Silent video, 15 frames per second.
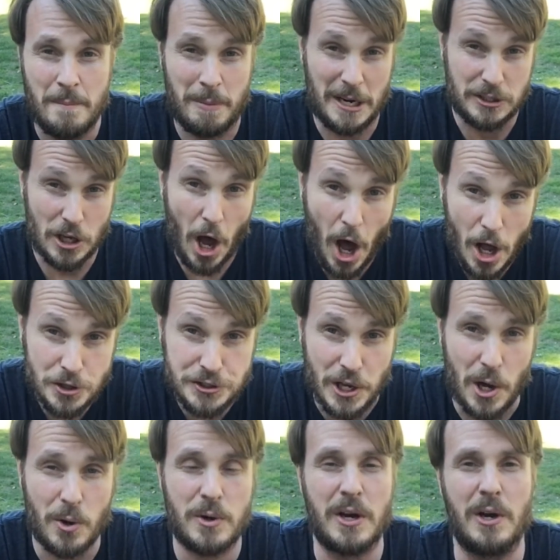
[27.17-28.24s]
but it's
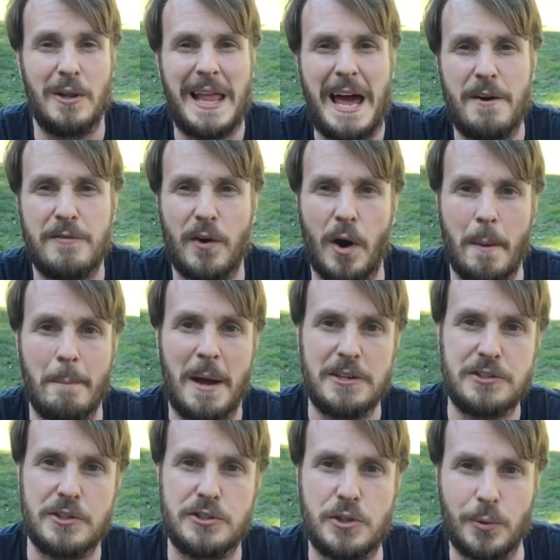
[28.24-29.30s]
also gonna allow for our
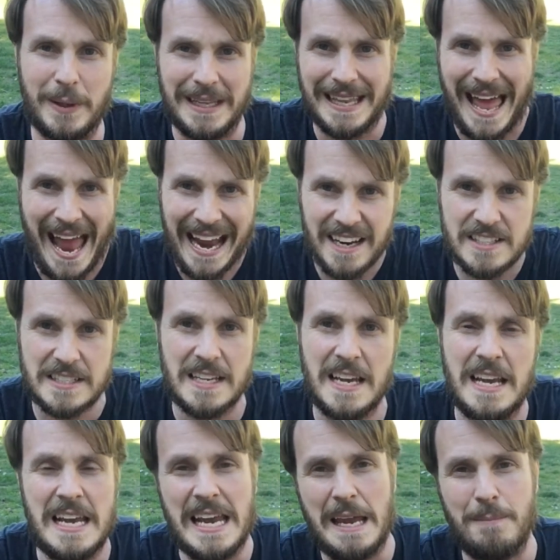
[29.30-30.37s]
muscles to relax
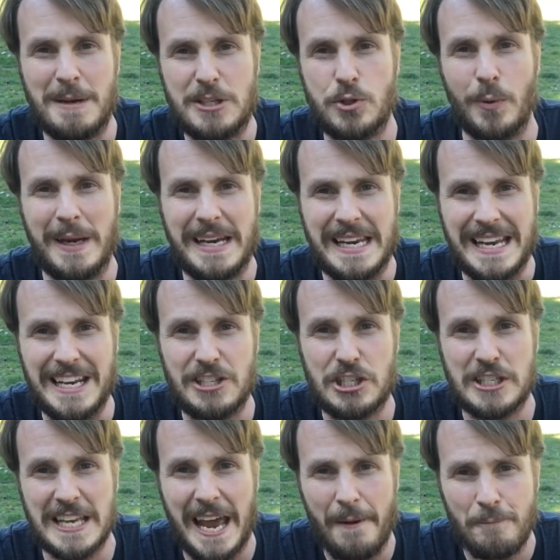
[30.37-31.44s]
in between each
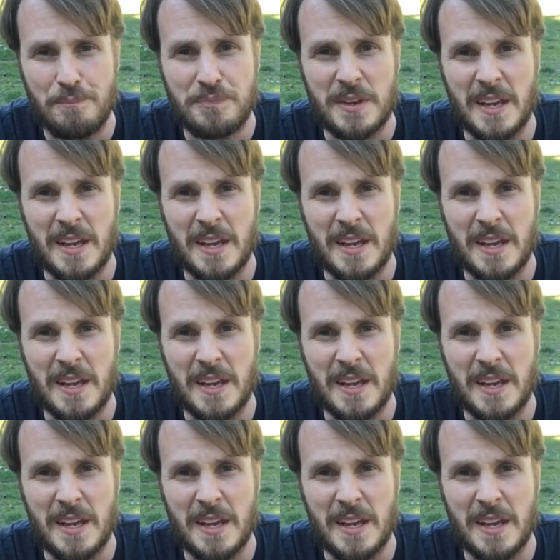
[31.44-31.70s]
set